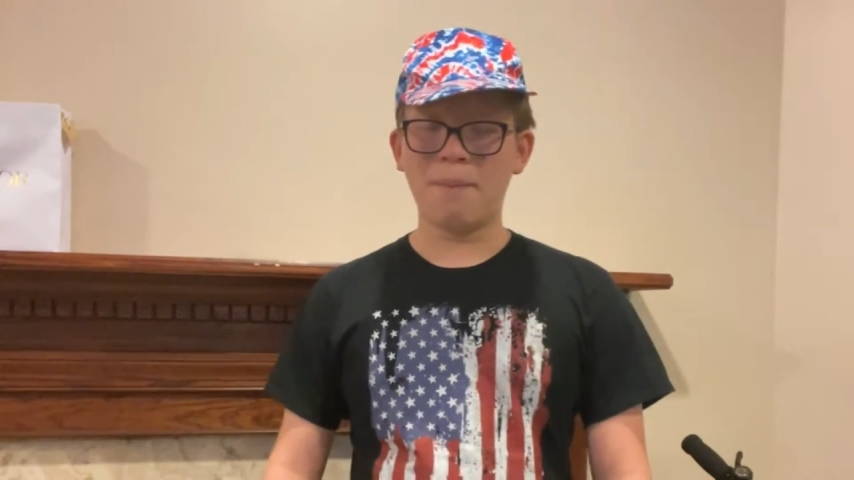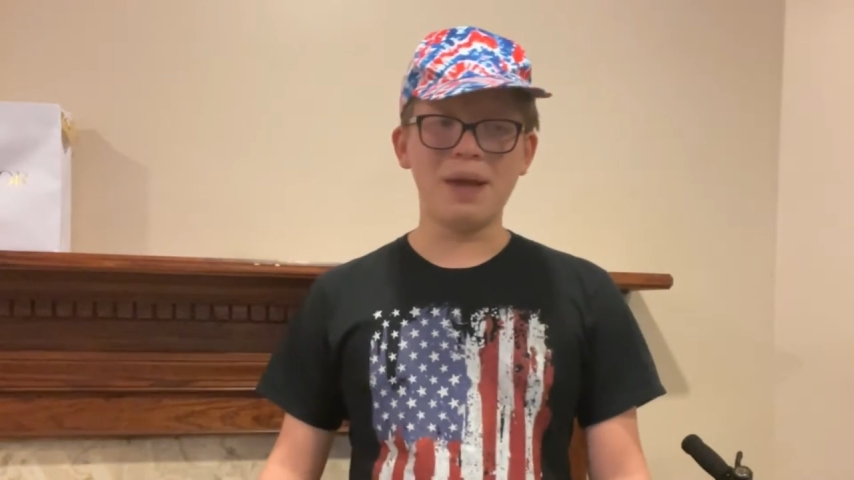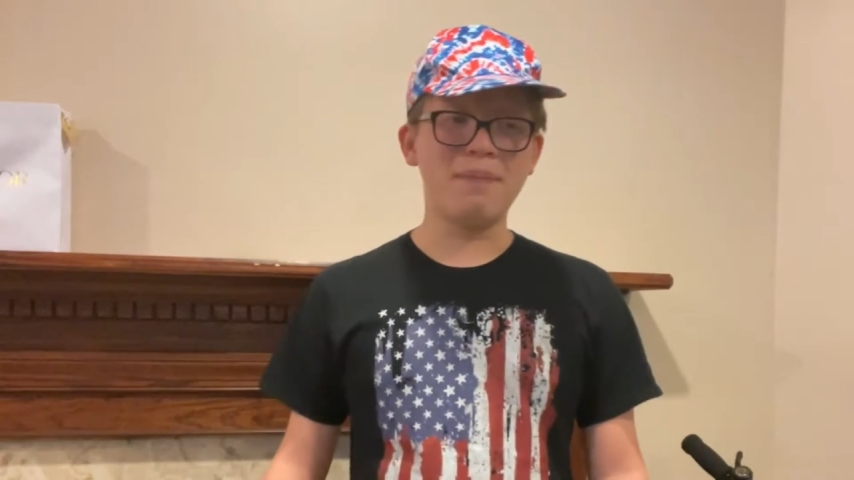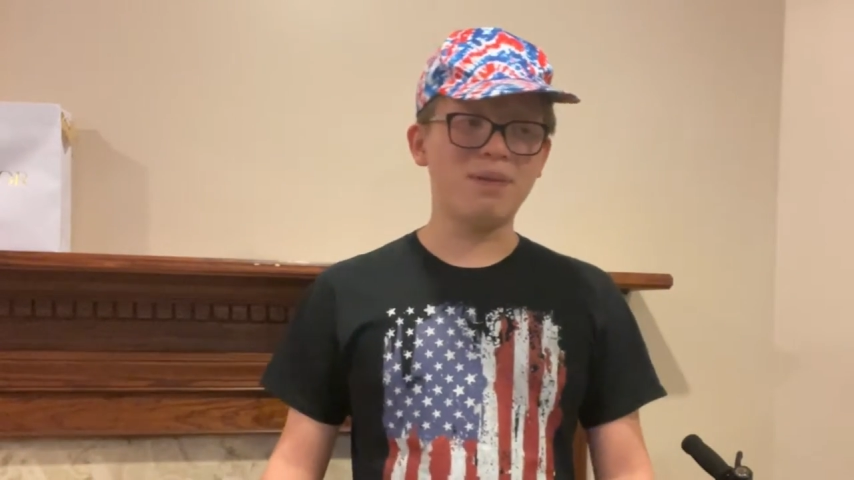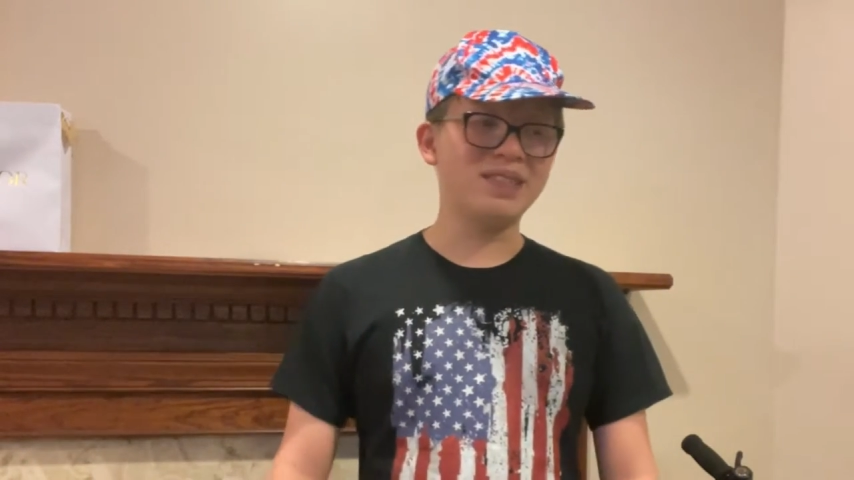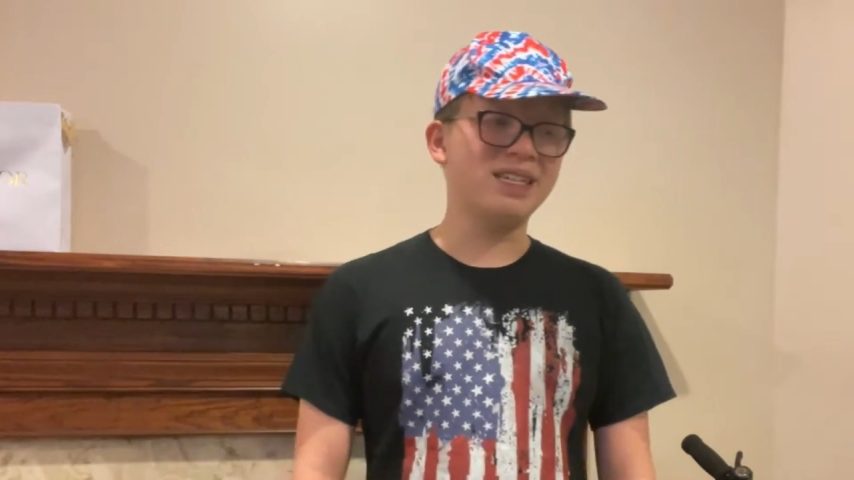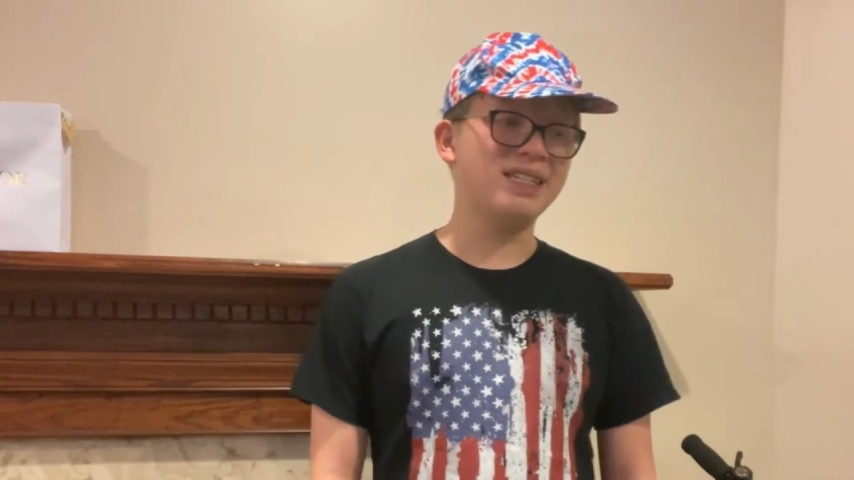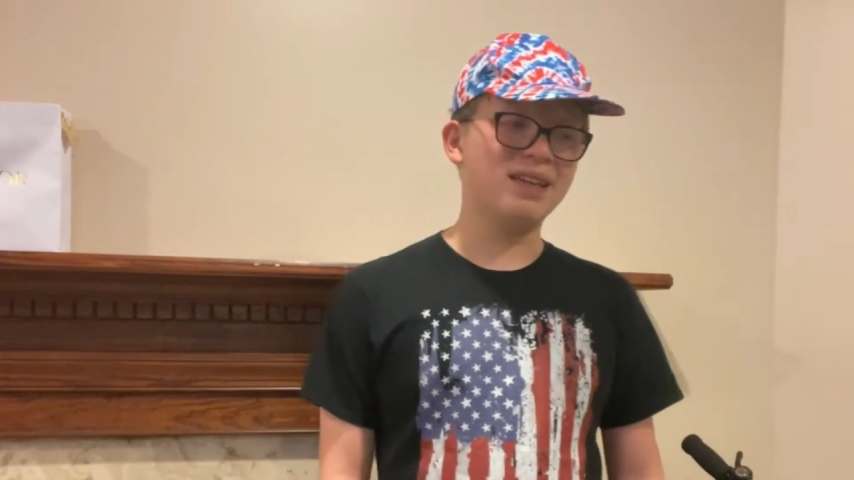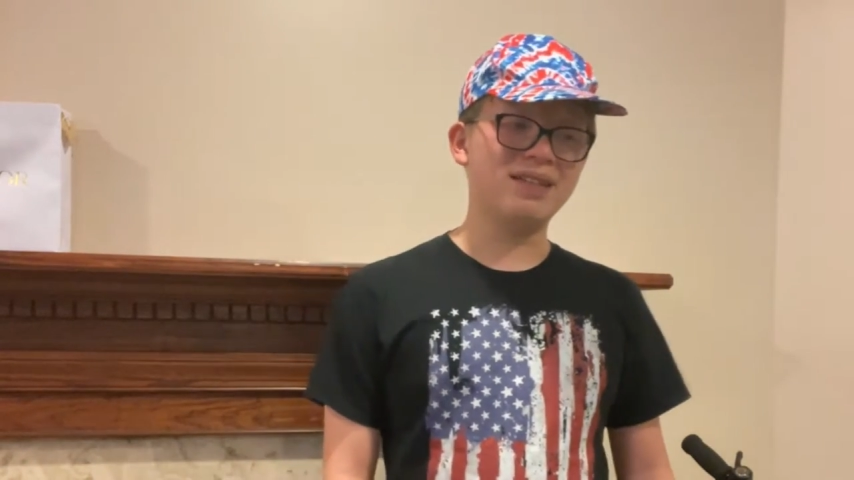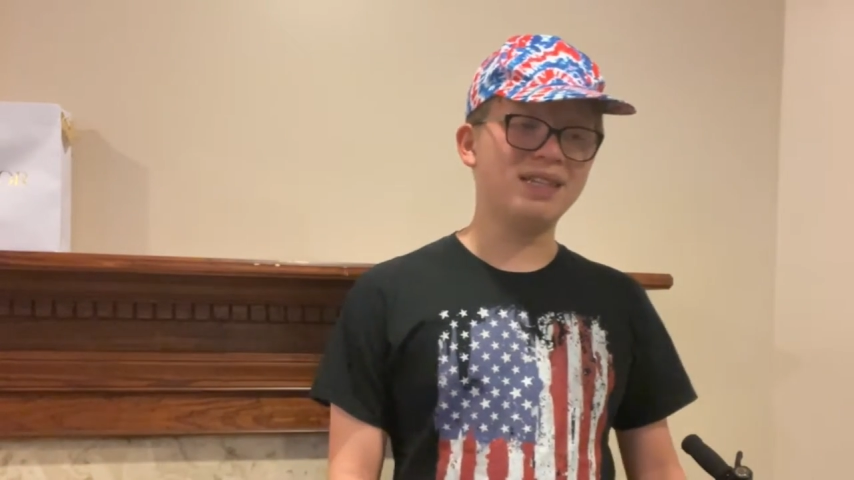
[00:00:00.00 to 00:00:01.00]
people
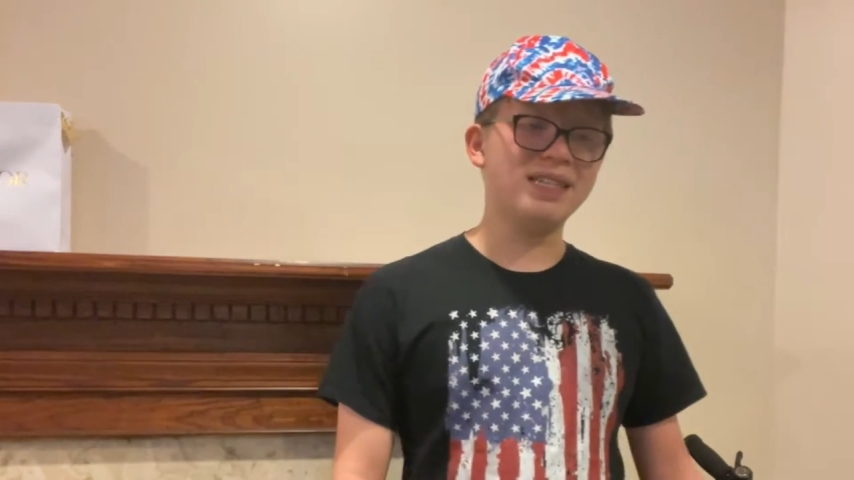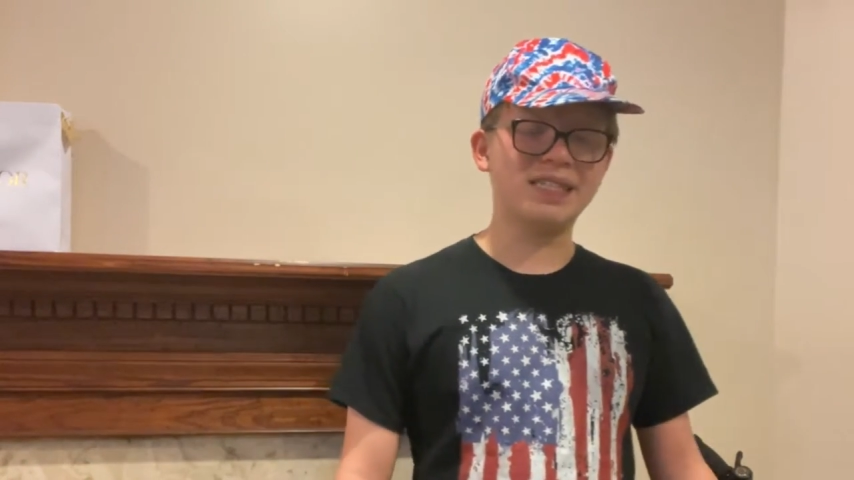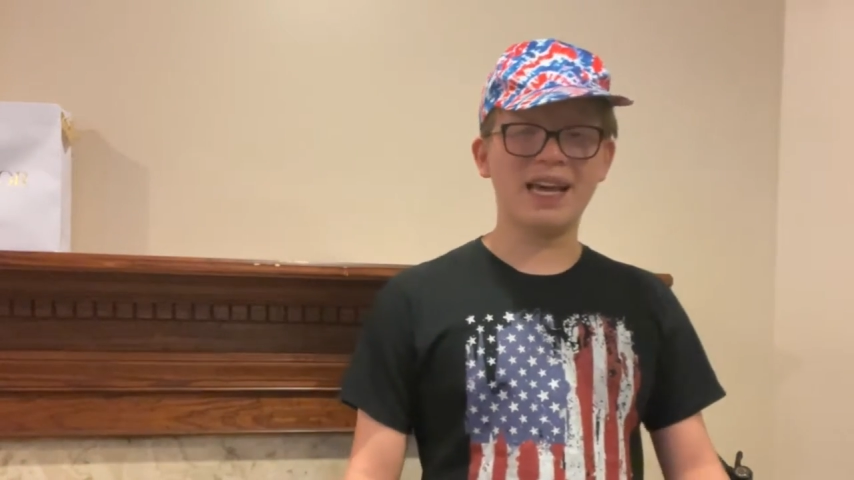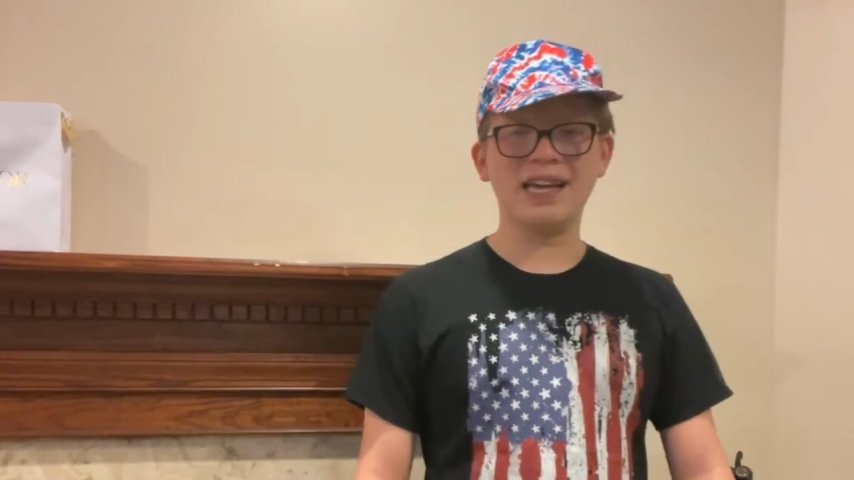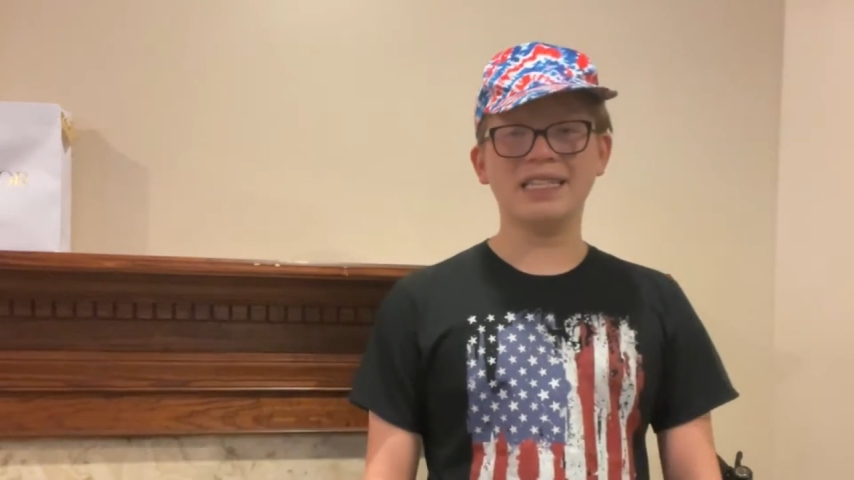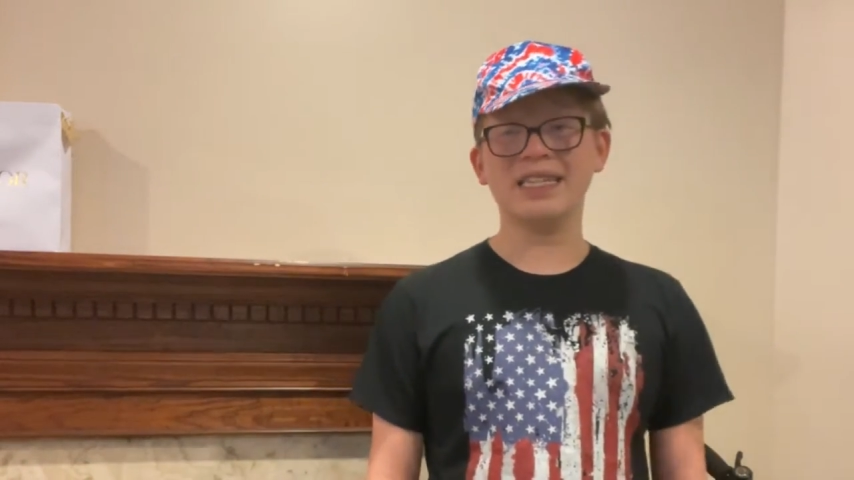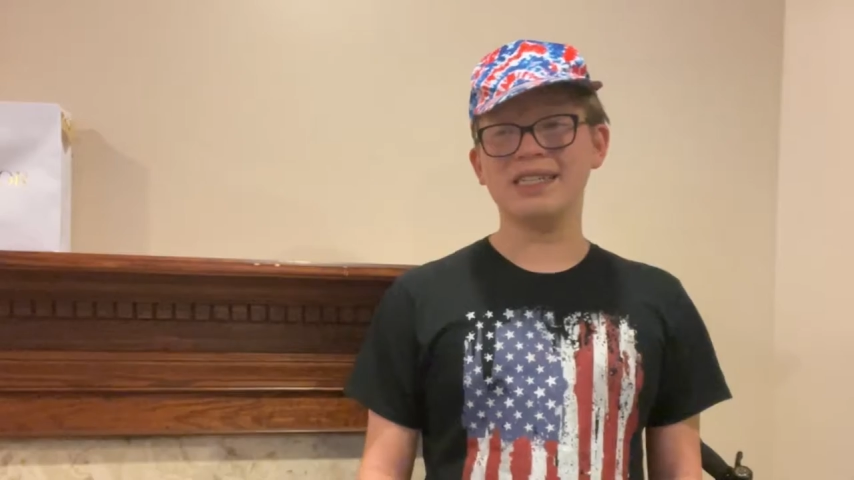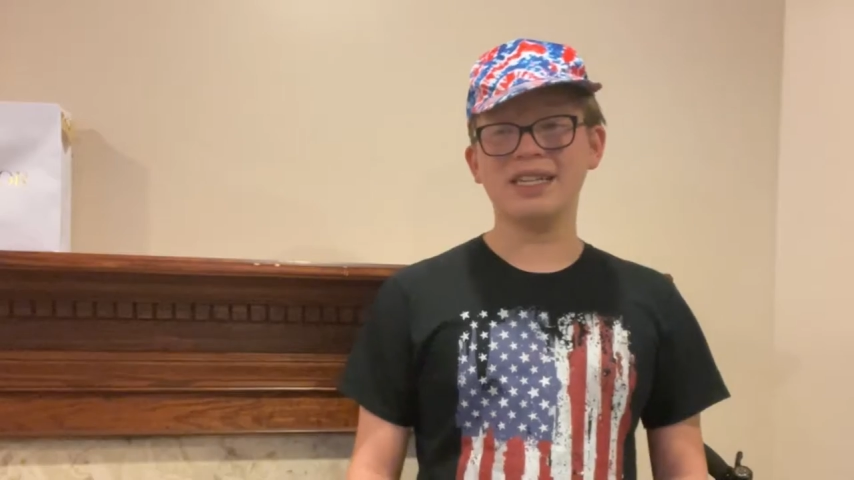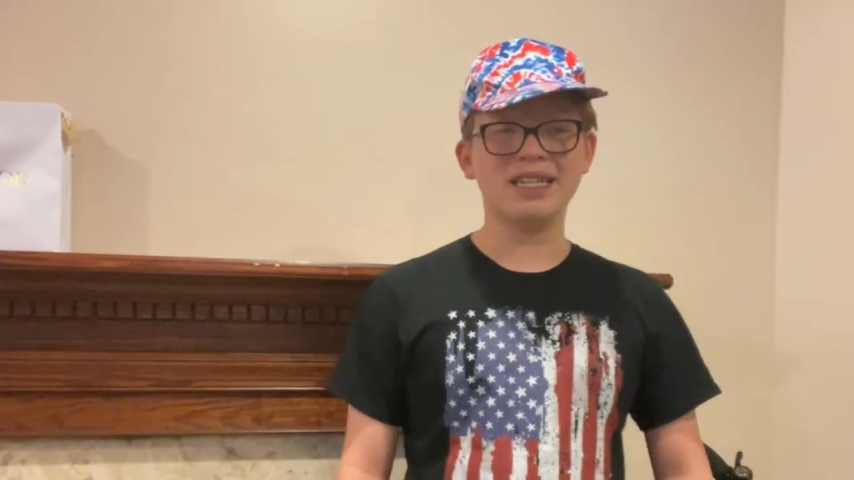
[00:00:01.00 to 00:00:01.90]
these days, and